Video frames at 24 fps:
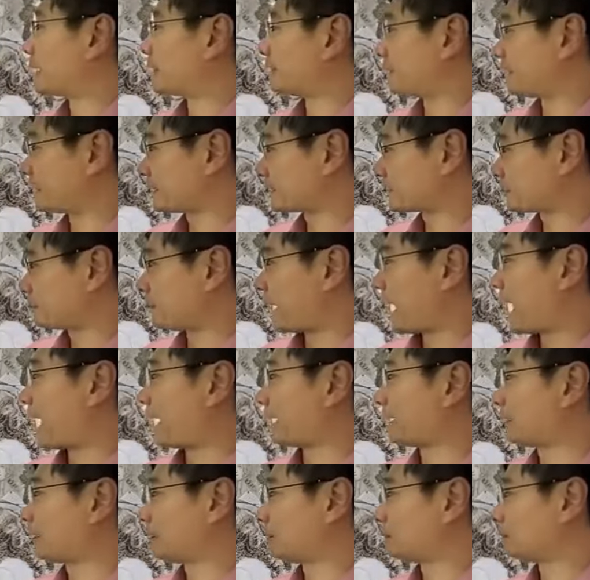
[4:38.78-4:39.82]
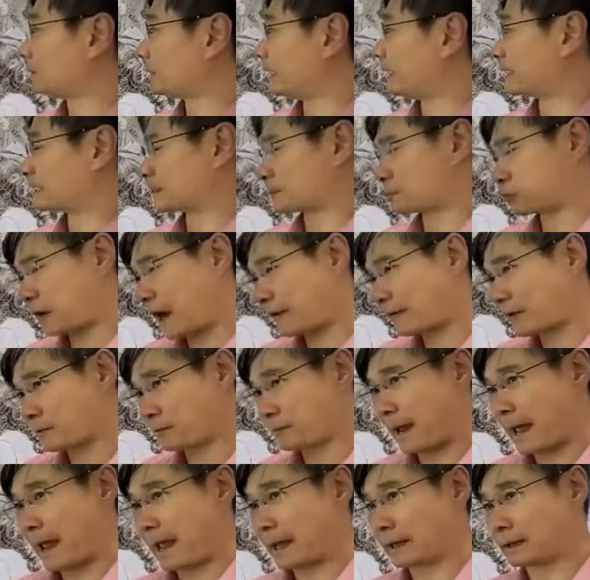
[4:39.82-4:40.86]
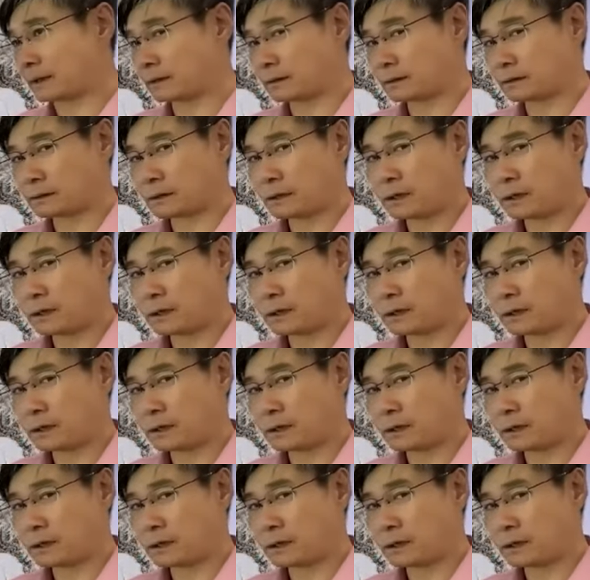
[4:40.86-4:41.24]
this bank, it's a private bank,